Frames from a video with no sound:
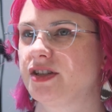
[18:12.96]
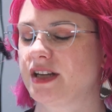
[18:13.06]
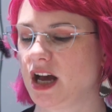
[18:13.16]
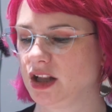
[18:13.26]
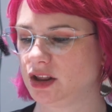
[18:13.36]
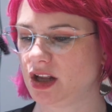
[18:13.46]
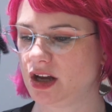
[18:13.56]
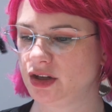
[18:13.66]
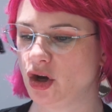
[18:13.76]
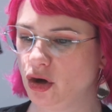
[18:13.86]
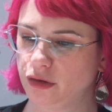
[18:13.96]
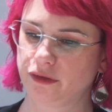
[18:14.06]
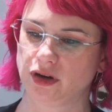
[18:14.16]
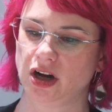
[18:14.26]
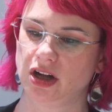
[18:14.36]
just an
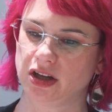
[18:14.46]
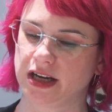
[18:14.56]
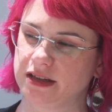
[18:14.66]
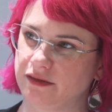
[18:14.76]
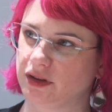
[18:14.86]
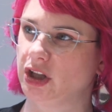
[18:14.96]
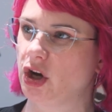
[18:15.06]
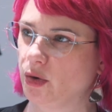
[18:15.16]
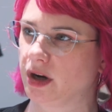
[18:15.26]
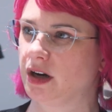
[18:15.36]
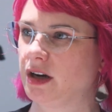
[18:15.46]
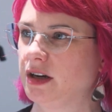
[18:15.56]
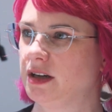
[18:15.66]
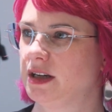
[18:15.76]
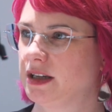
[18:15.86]
overall kind of
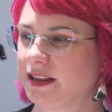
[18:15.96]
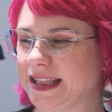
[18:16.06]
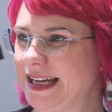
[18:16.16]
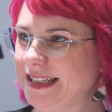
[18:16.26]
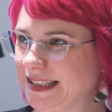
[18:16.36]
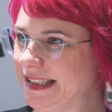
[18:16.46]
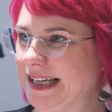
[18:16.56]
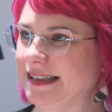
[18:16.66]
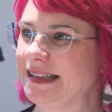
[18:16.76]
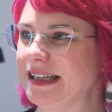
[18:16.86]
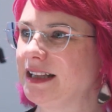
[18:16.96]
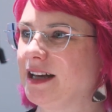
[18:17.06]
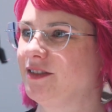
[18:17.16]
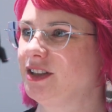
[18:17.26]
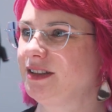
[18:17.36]
lower light intensity
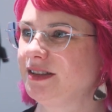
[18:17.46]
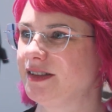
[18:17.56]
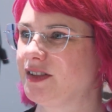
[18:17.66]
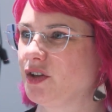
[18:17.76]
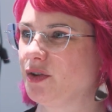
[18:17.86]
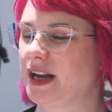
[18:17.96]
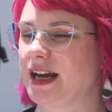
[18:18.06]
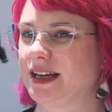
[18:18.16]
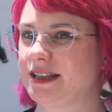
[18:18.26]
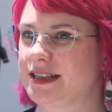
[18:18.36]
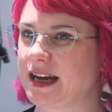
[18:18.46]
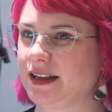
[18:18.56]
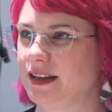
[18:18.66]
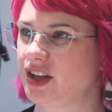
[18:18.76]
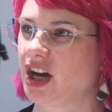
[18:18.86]
level so that I can
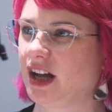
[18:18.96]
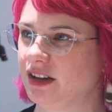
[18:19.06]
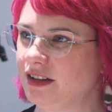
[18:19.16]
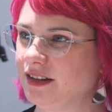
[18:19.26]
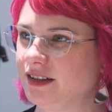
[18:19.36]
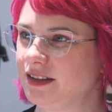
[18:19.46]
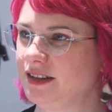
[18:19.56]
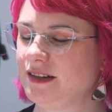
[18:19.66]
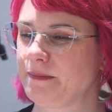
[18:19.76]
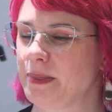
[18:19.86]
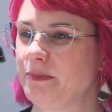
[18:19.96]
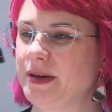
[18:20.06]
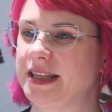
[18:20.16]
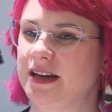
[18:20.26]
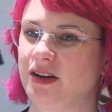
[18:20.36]
dial in the color,
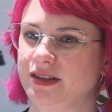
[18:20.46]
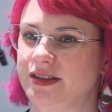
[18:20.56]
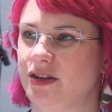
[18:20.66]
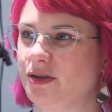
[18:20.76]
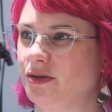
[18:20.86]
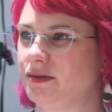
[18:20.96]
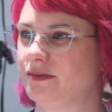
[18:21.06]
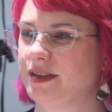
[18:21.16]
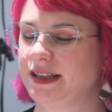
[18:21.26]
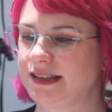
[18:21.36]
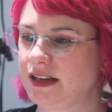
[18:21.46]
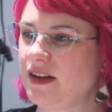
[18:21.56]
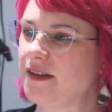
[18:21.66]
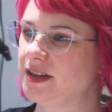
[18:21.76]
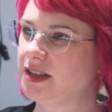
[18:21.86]
but then also
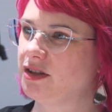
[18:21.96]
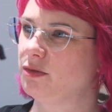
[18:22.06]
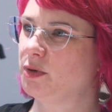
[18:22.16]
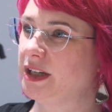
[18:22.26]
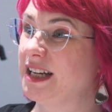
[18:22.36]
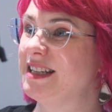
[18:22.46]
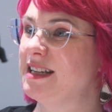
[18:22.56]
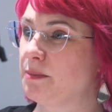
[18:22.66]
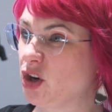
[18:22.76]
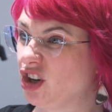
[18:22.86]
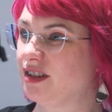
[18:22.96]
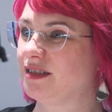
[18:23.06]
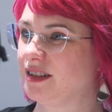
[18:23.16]
instead of having to put in a dimmer,